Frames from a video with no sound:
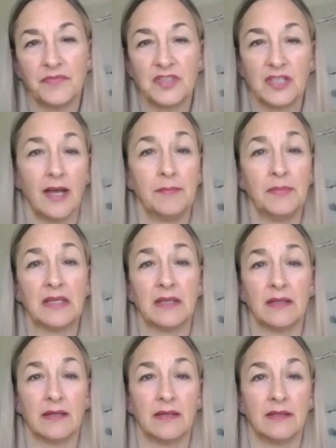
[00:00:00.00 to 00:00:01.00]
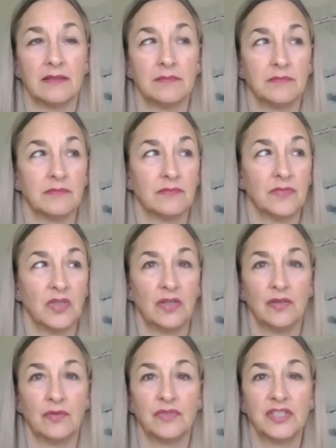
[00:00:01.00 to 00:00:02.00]
Timing, you
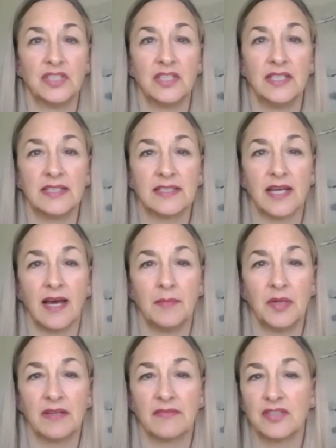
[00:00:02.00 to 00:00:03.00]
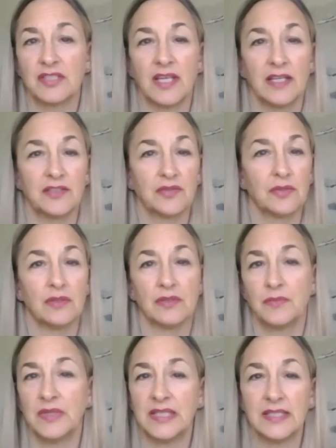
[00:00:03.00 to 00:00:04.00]
know, rigidity and timing of their schedule,
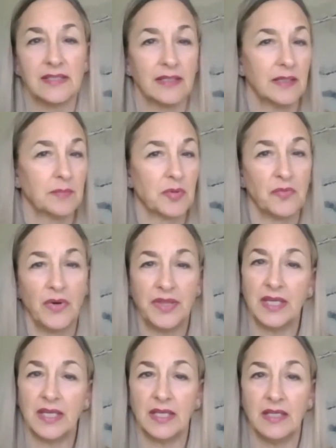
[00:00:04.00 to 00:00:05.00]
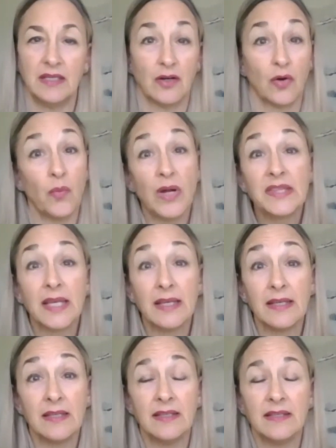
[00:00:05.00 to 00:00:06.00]
or when they sleep, or when they eat, or what they
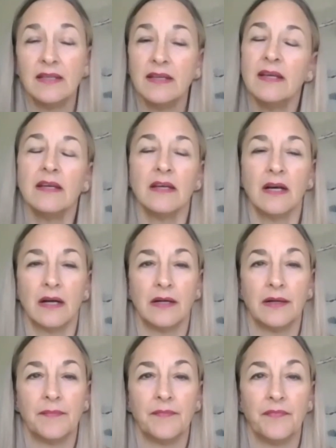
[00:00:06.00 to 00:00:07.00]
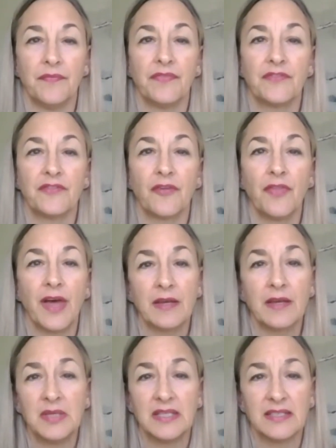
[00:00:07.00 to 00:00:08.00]
eat. So that
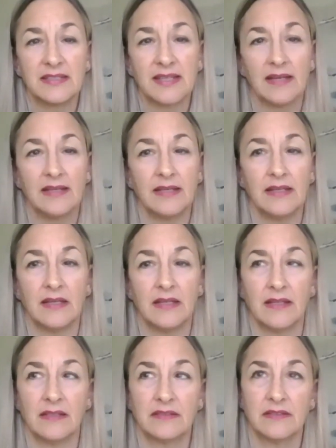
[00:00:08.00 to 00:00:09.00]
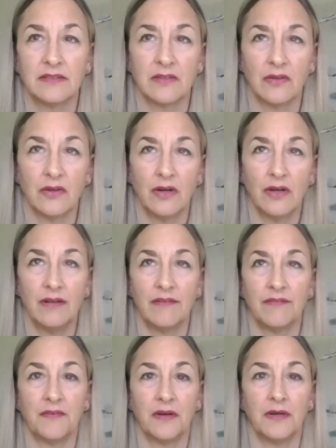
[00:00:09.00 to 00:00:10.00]
can be anxiety, and that's kind
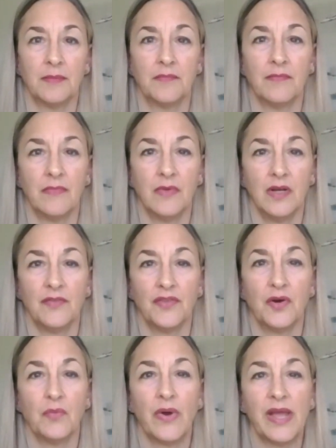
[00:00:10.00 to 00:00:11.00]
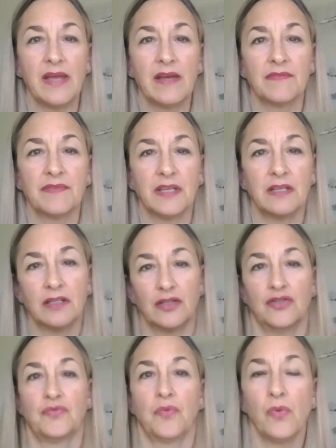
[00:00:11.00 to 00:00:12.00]
of their way of like
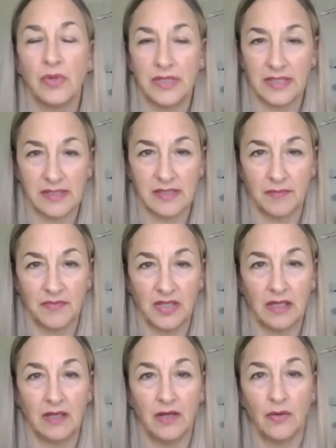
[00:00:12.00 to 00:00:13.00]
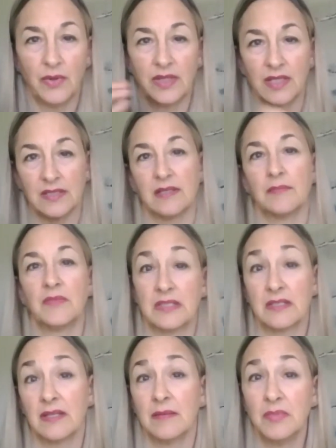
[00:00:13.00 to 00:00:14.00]
controlling something and knowing that
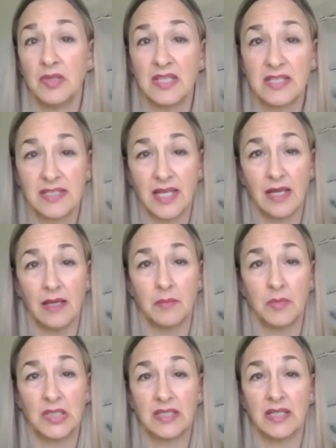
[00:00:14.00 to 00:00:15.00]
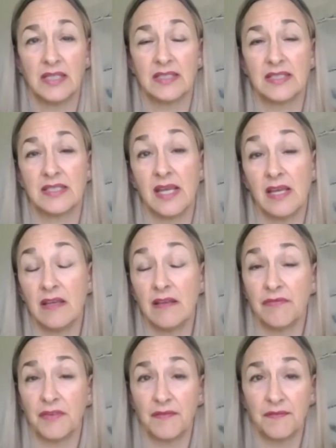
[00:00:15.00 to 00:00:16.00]
something's going to be the same and
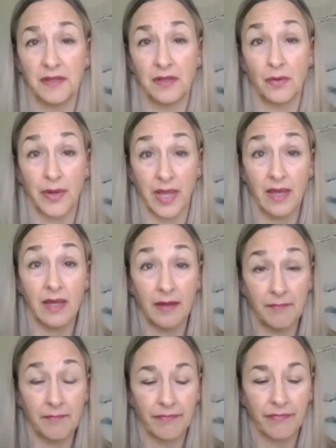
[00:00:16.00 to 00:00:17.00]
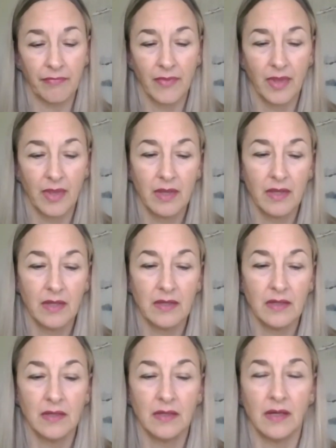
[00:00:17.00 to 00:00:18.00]
safe and feel okay.
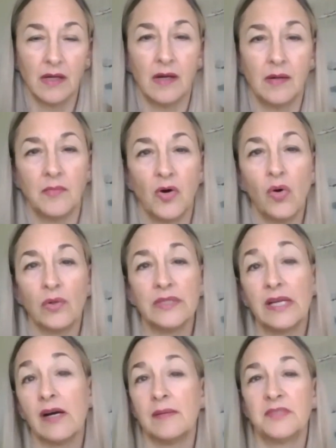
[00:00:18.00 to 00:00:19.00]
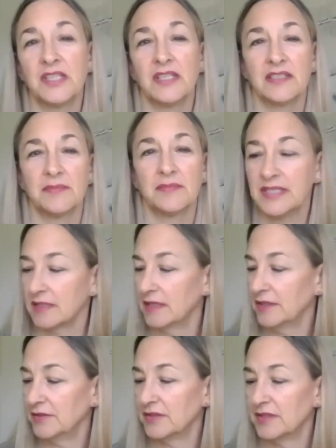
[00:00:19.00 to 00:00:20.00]
Holding objects. My
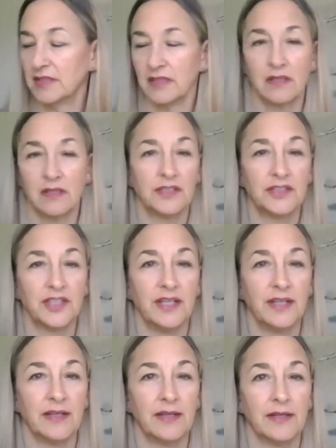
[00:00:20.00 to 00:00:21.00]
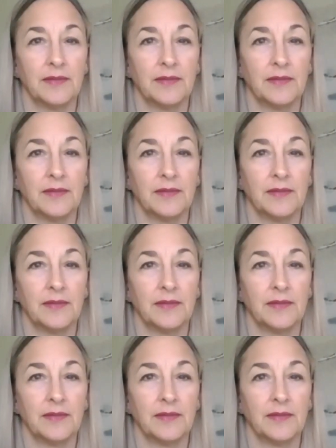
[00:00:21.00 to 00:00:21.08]
son used to clutch a